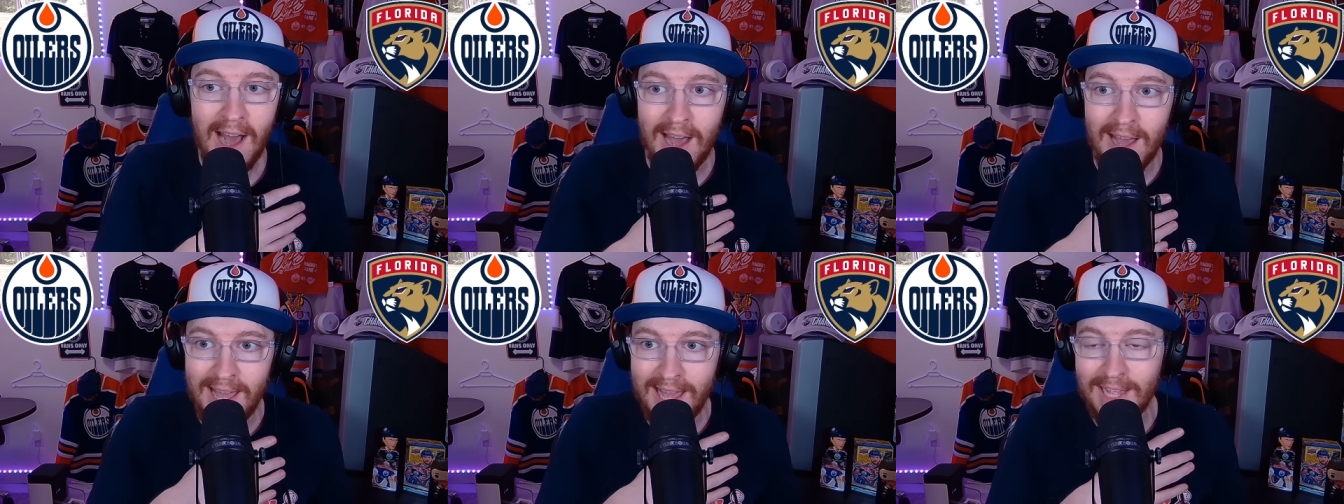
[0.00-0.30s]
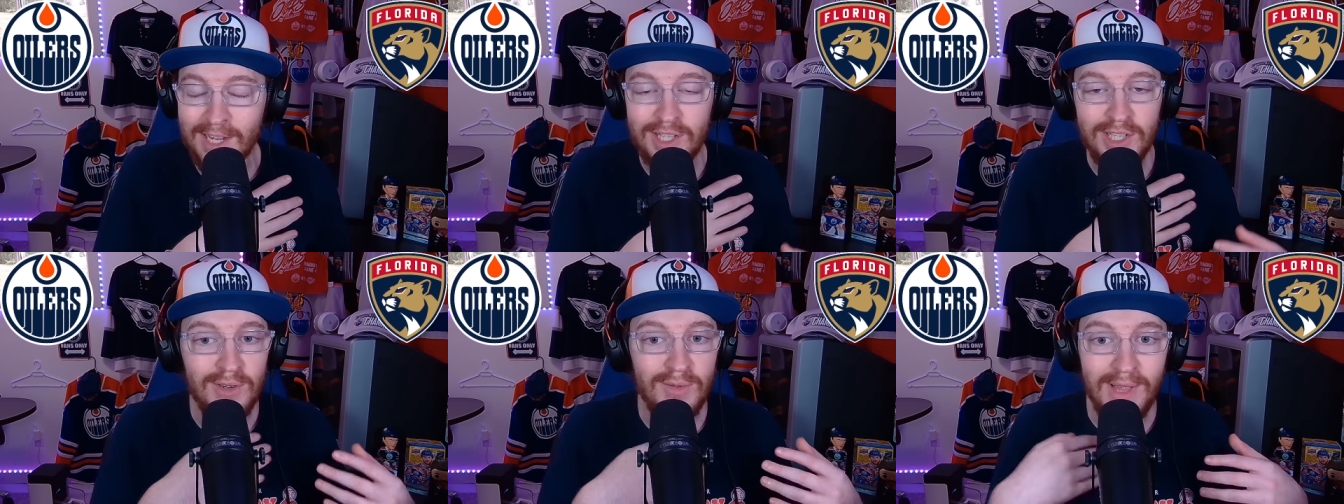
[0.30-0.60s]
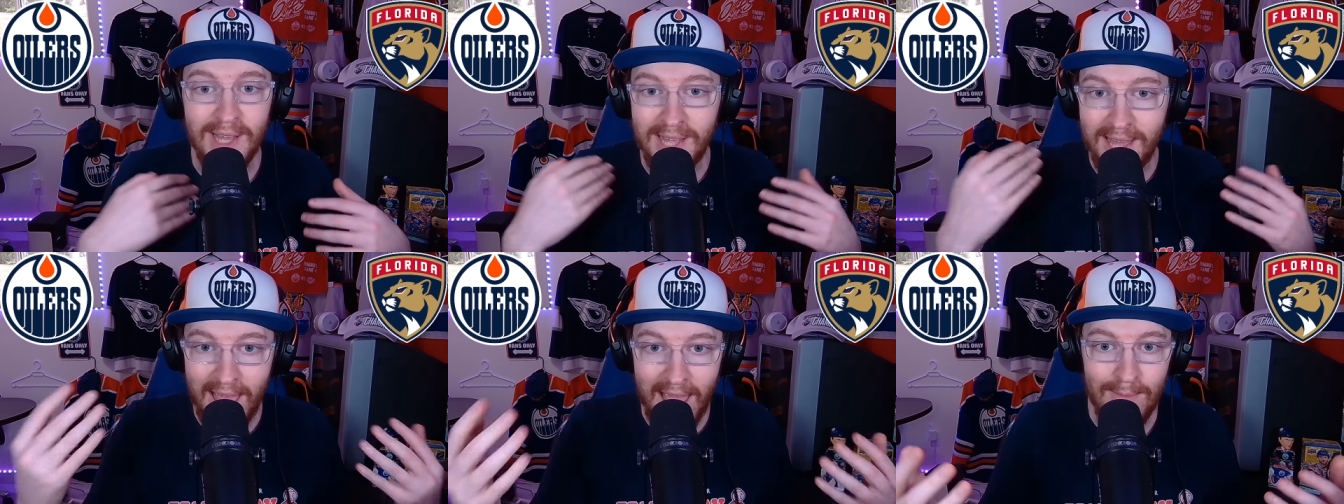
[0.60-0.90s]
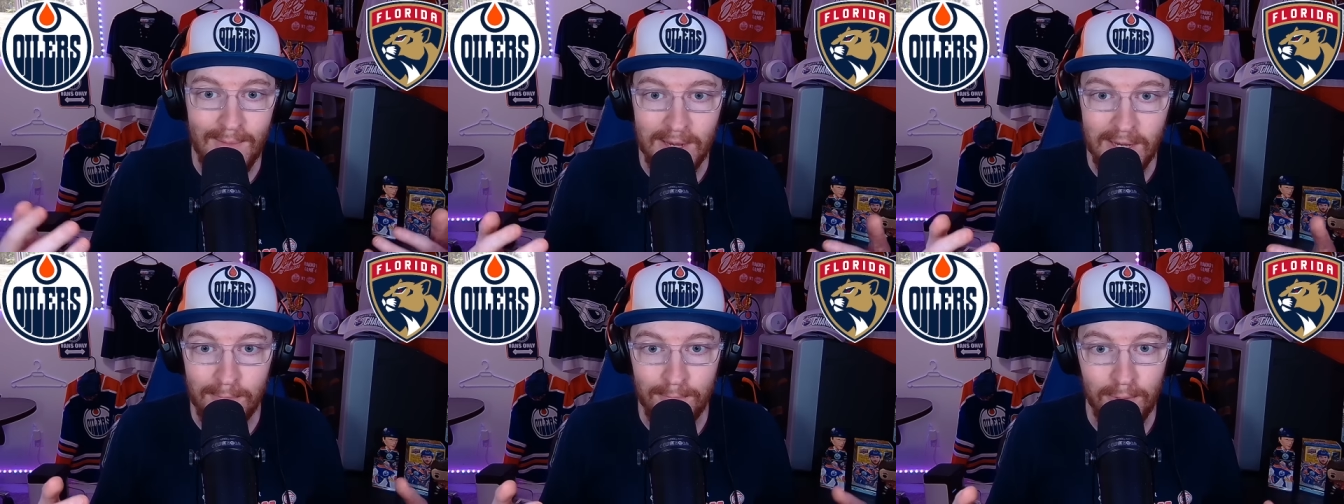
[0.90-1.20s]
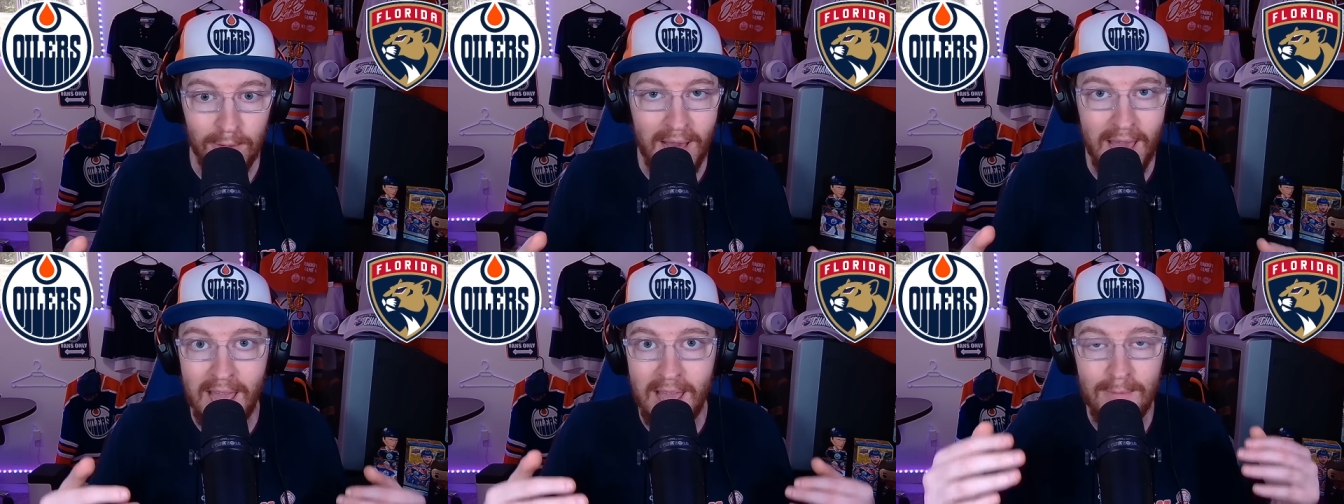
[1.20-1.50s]
issue that came into
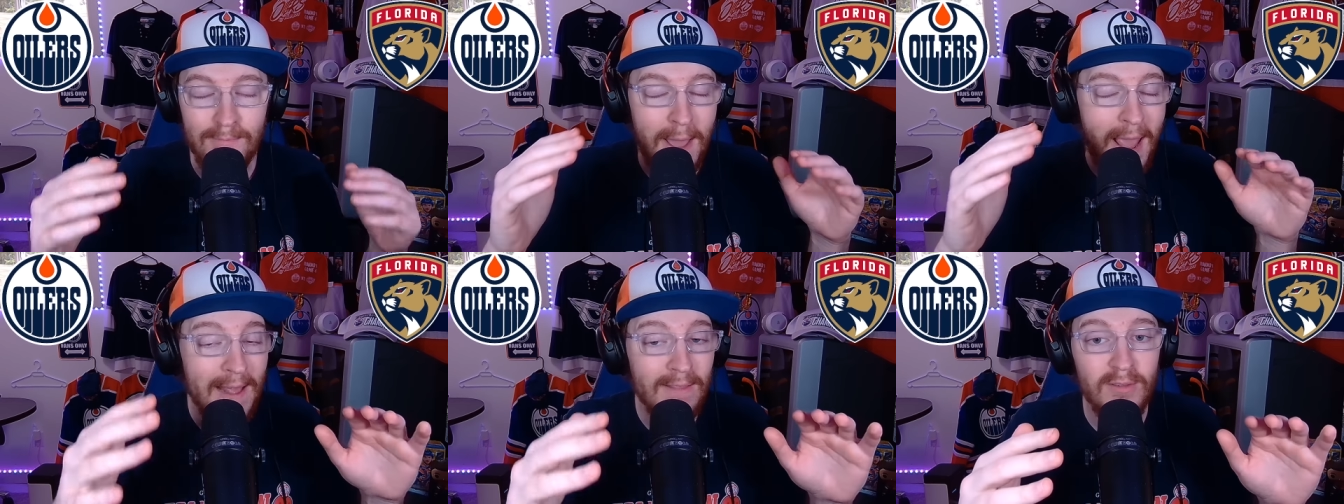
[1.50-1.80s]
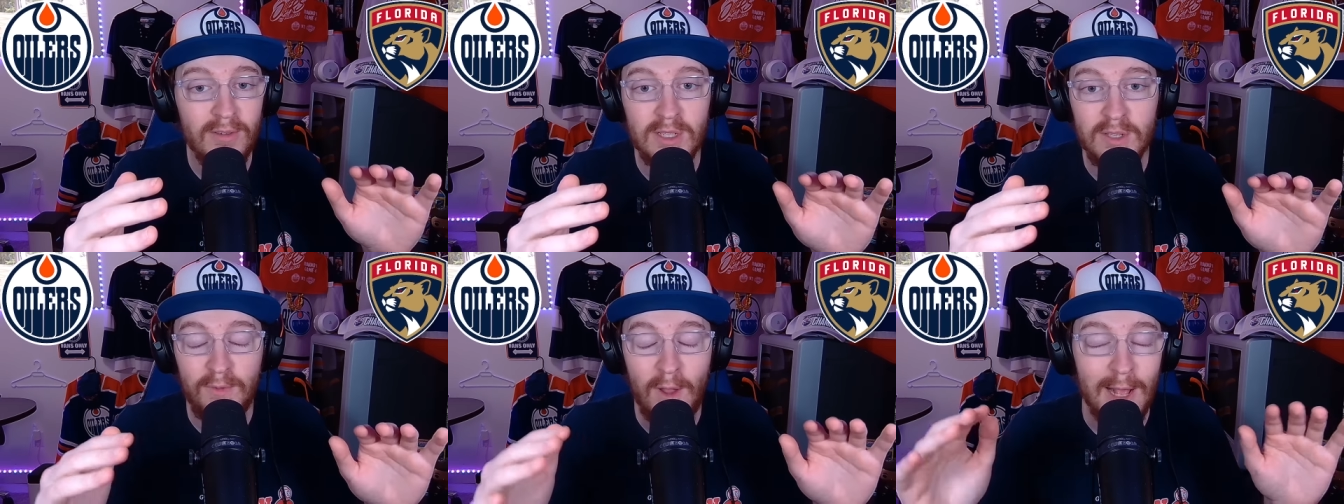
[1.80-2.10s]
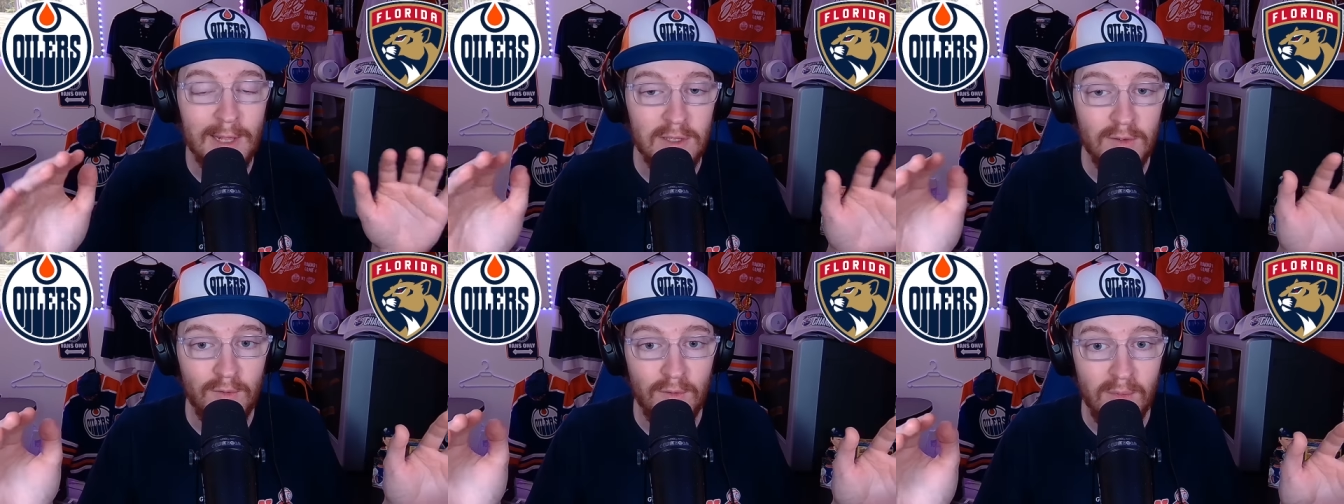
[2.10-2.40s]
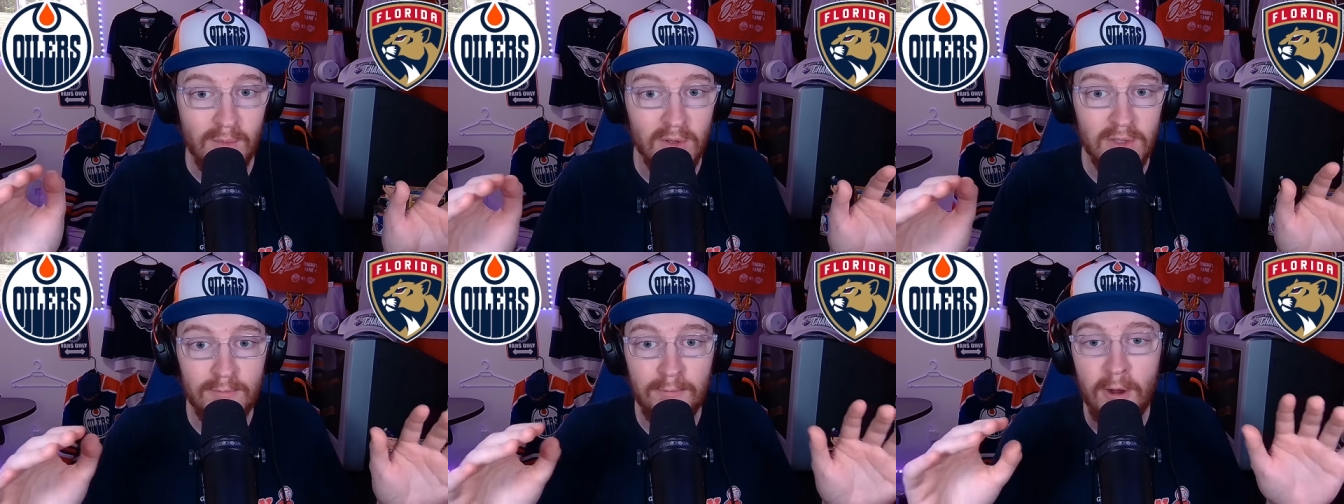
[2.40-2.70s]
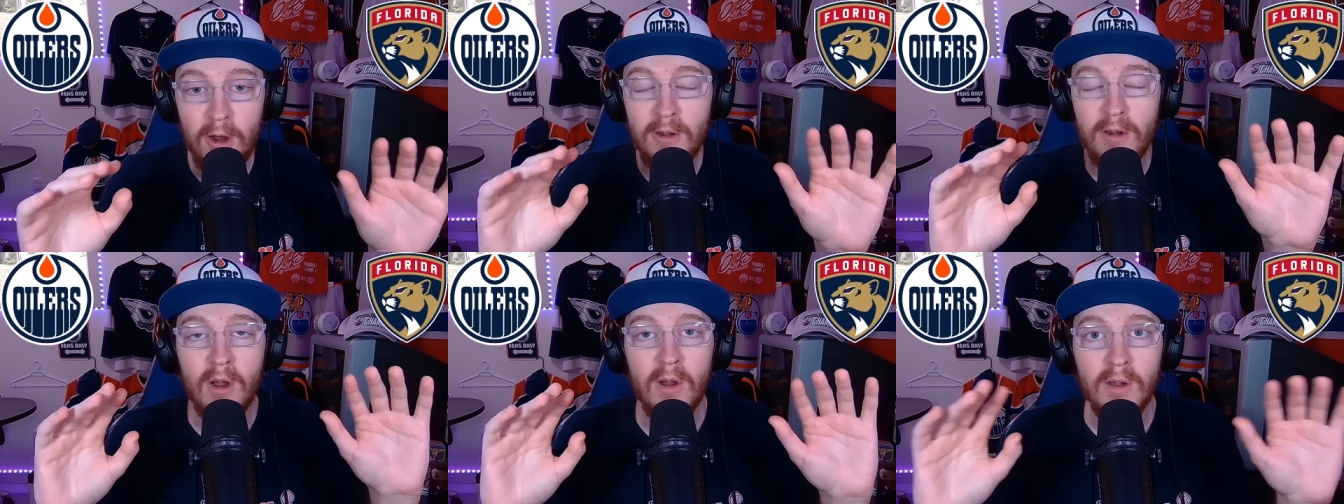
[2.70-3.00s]
play. Panthers fans, for the most
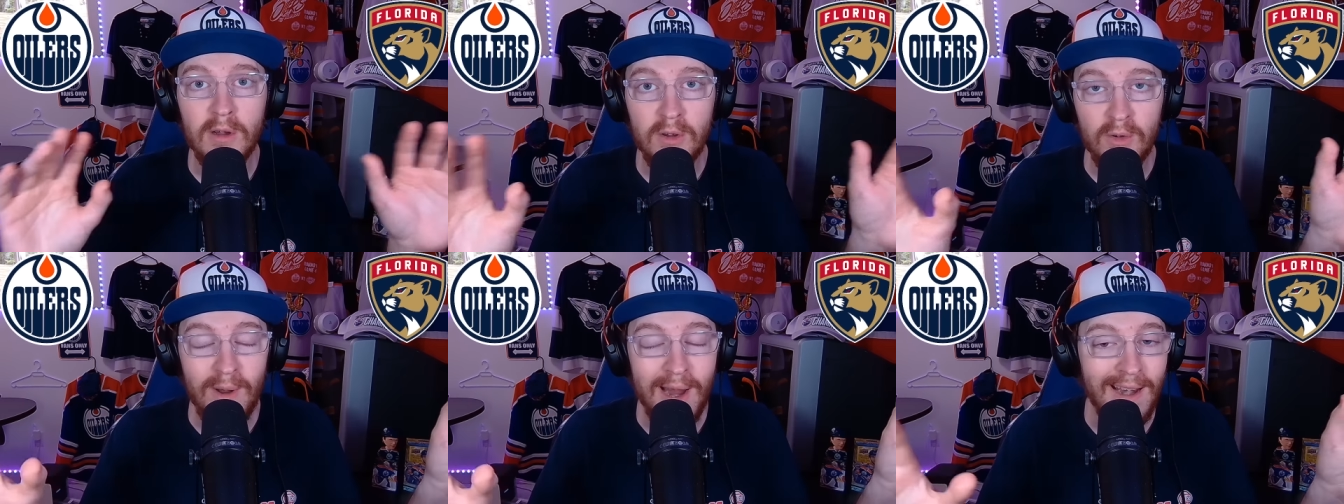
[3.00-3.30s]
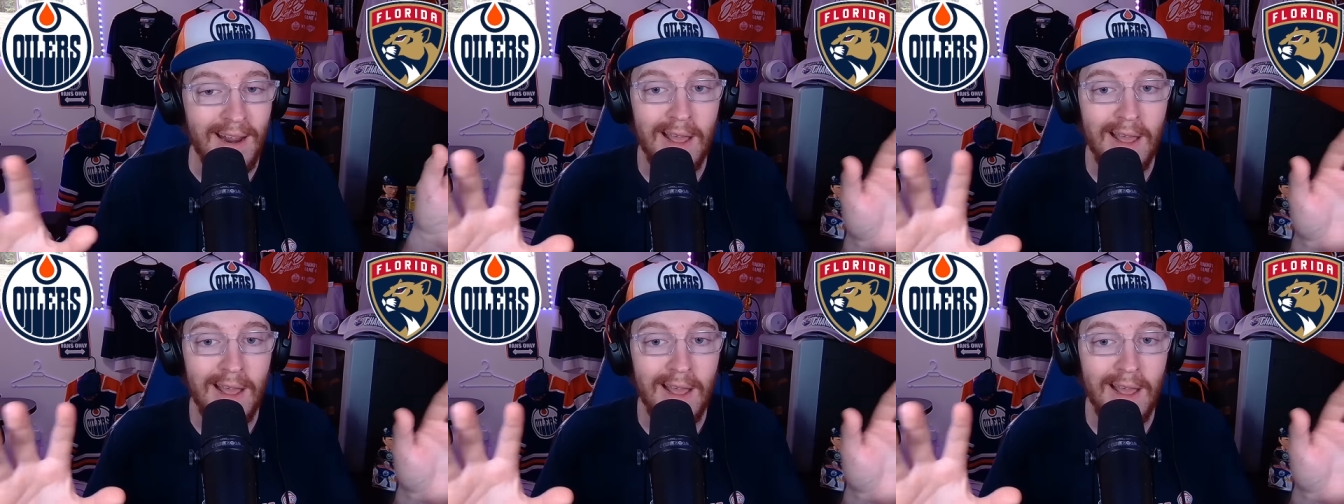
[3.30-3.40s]
part, are great.